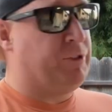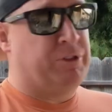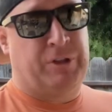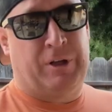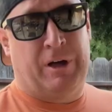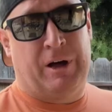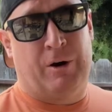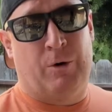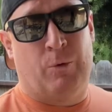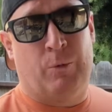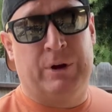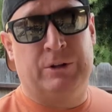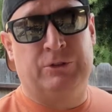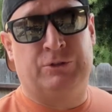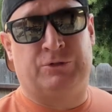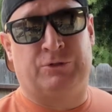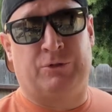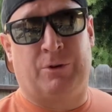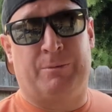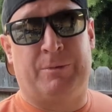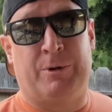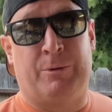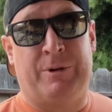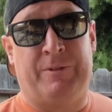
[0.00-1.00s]
the
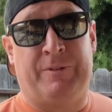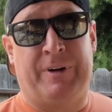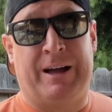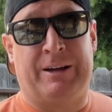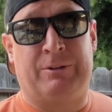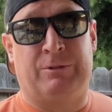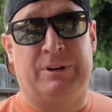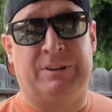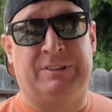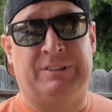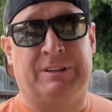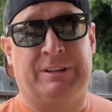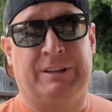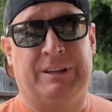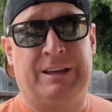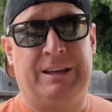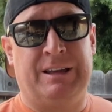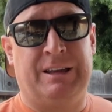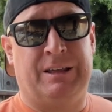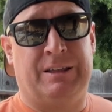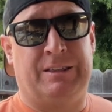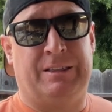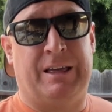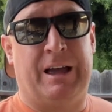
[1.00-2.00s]
windstorm that we've had
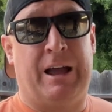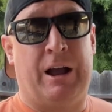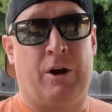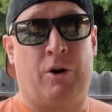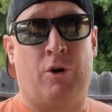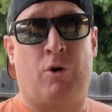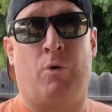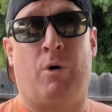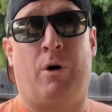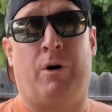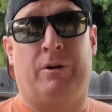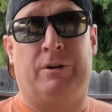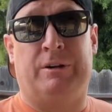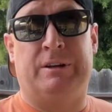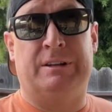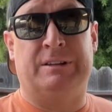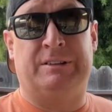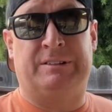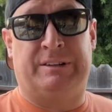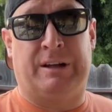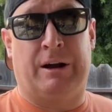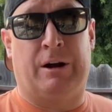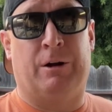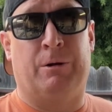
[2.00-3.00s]
recently, the air quality
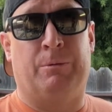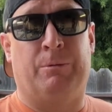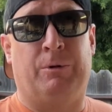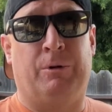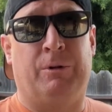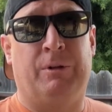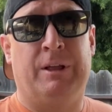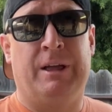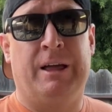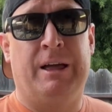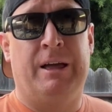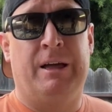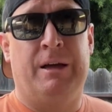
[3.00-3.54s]
is terrible